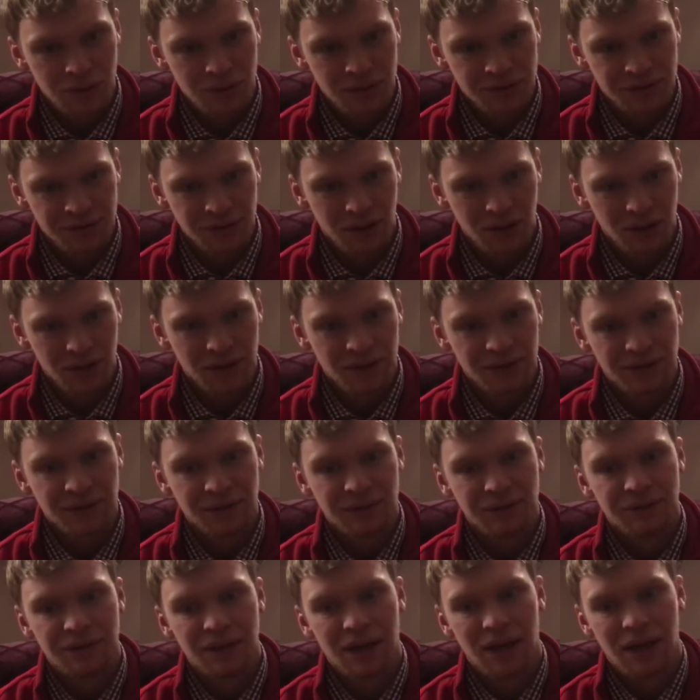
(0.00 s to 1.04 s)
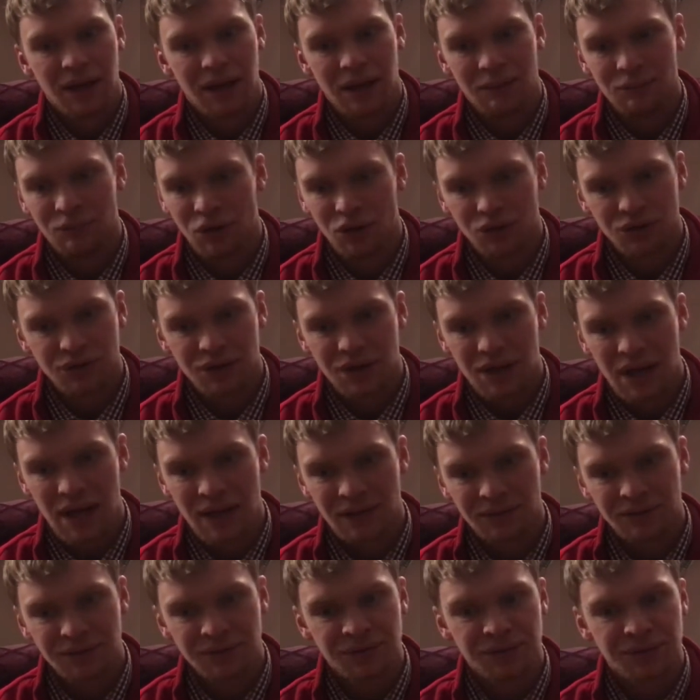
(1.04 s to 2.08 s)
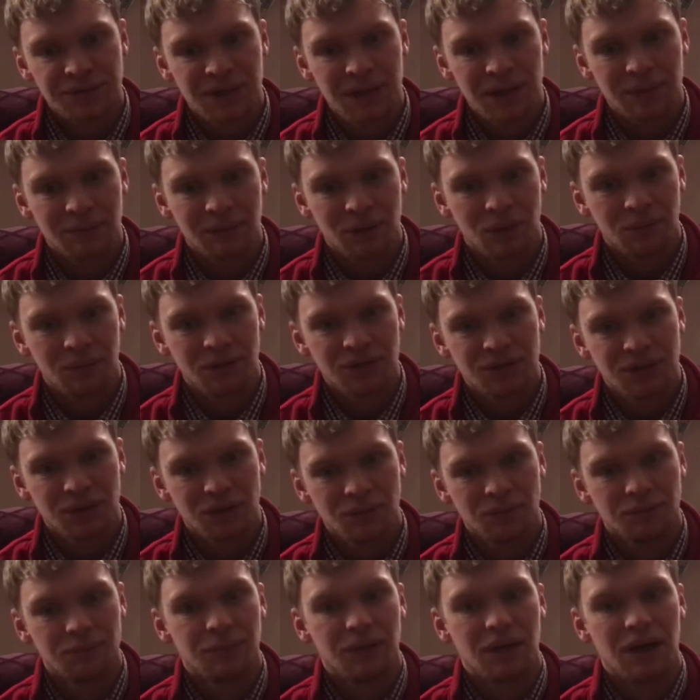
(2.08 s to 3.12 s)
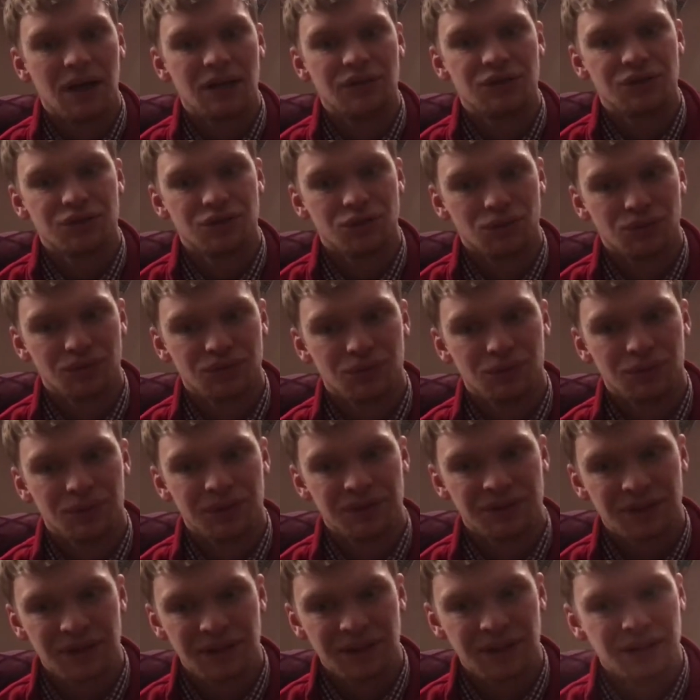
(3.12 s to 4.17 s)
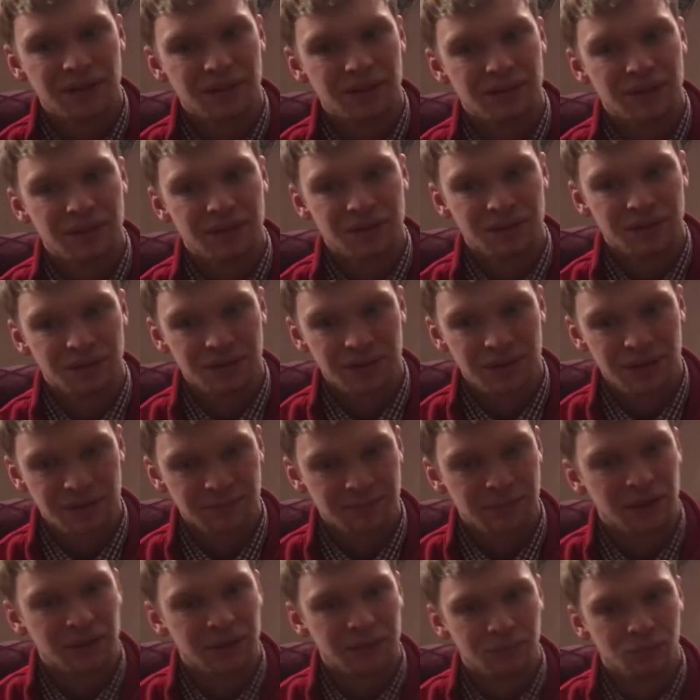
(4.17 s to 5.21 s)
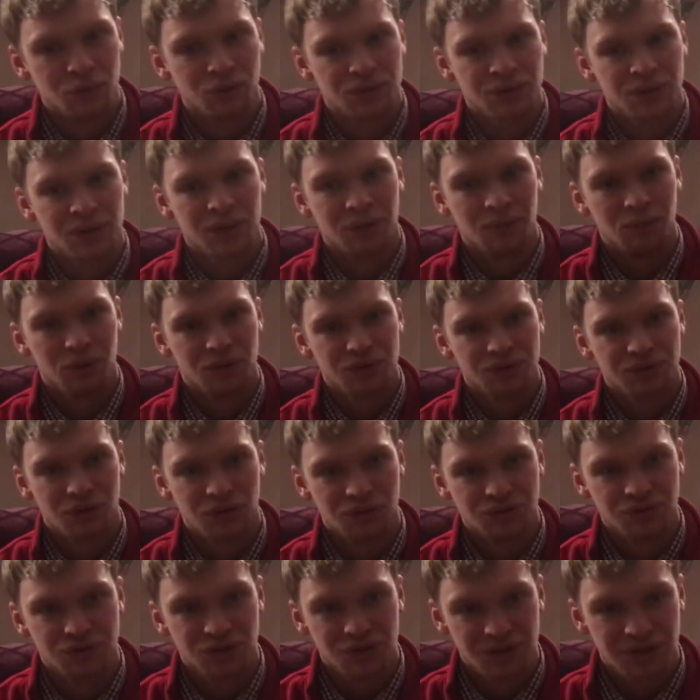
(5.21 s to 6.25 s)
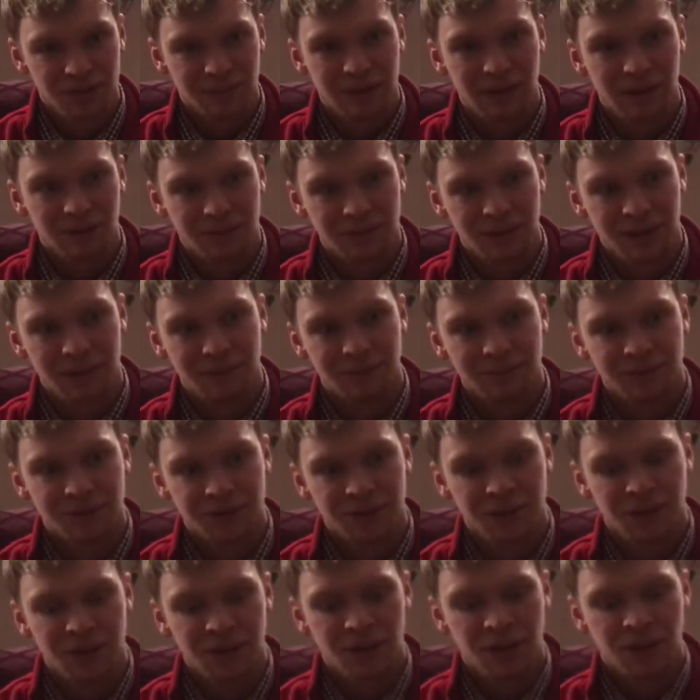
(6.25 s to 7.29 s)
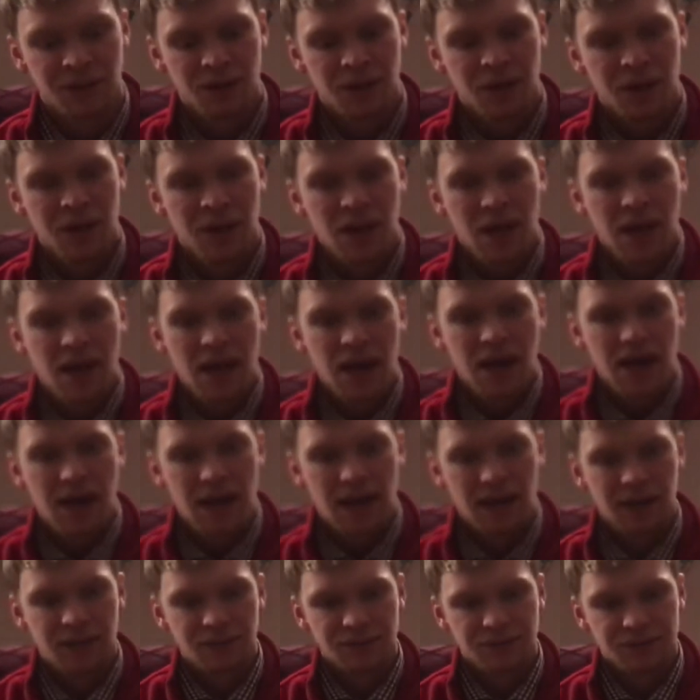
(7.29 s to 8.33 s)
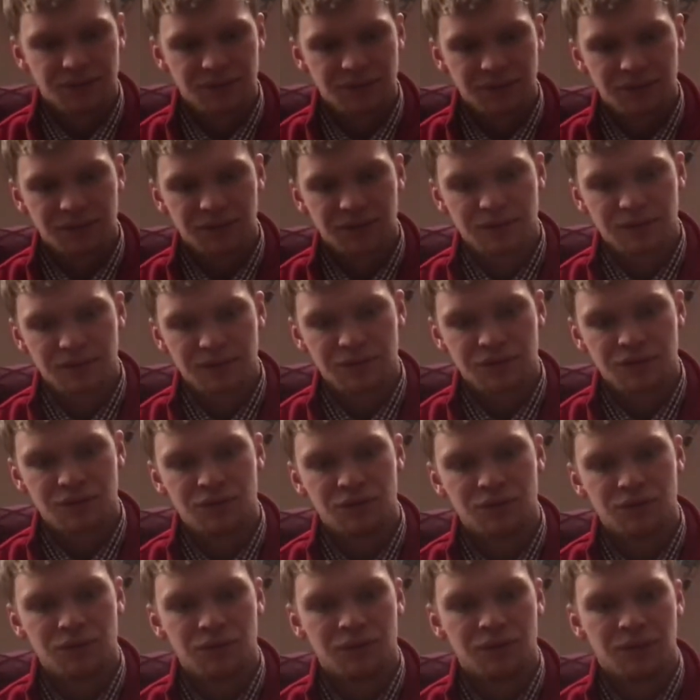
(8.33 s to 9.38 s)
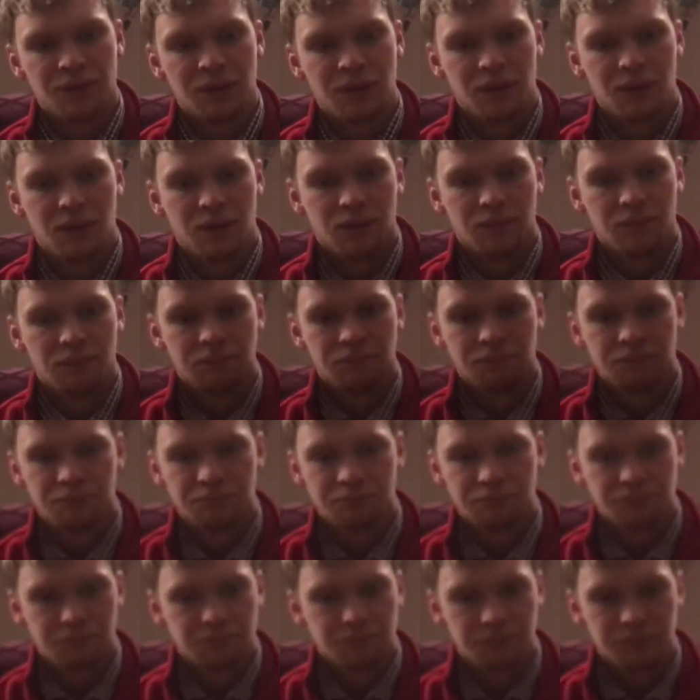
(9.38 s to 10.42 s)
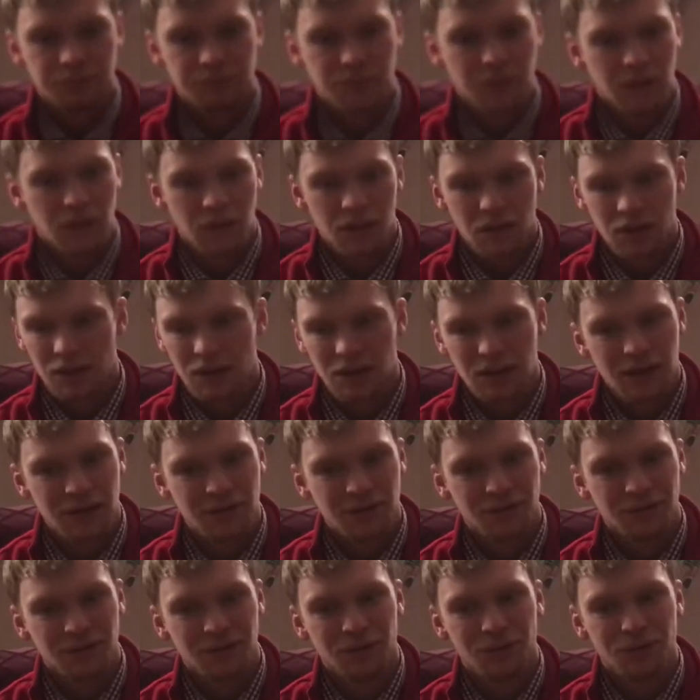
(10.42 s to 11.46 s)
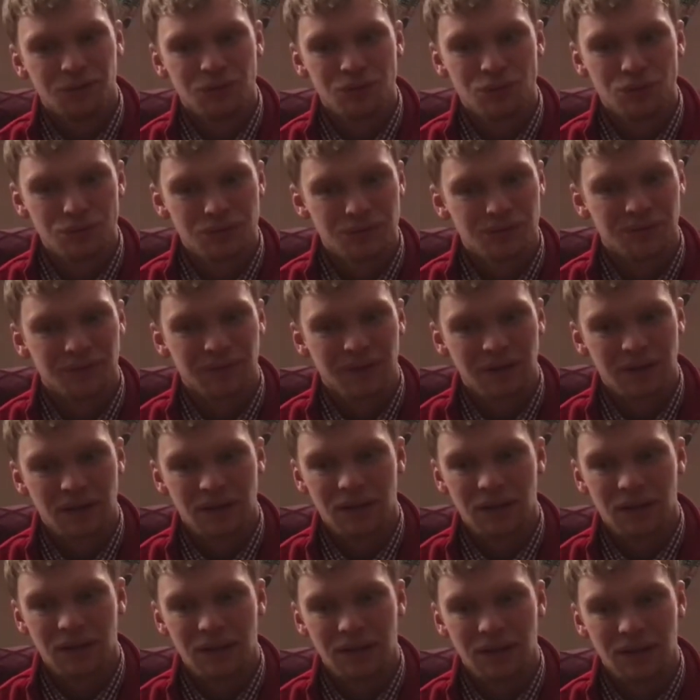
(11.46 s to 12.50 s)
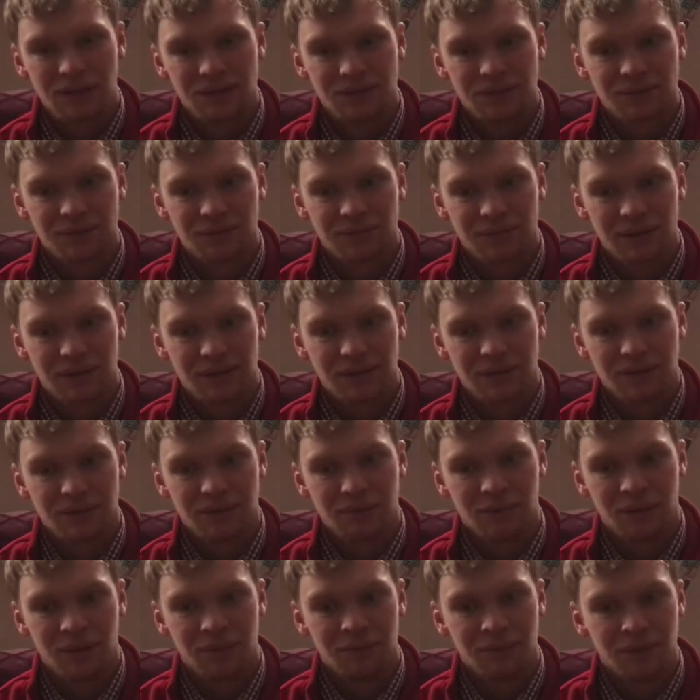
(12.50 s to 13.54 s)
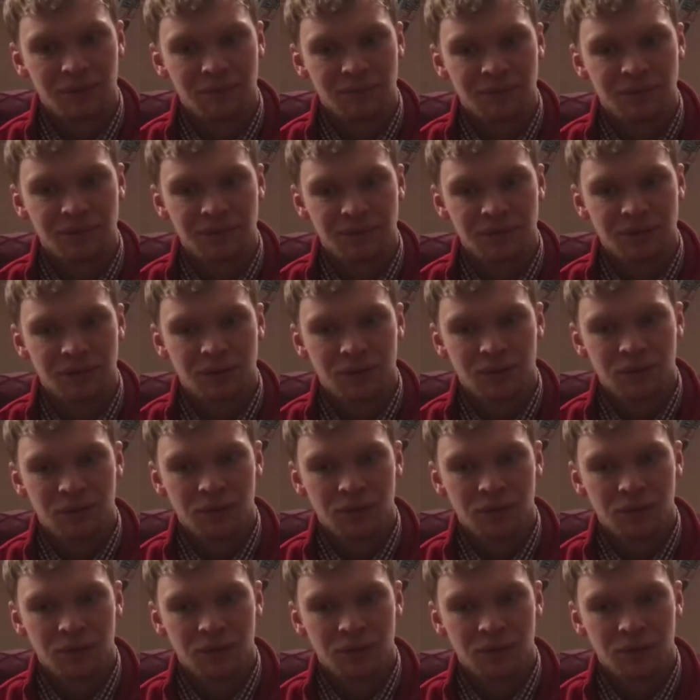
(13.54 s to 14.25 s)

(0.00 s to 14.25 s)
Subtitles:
started that I'm not going to end gaming on my channel, but I just also want to say that there's plenty more to come. What's not just about games. And to I don't know who to thank. I like to thank my memories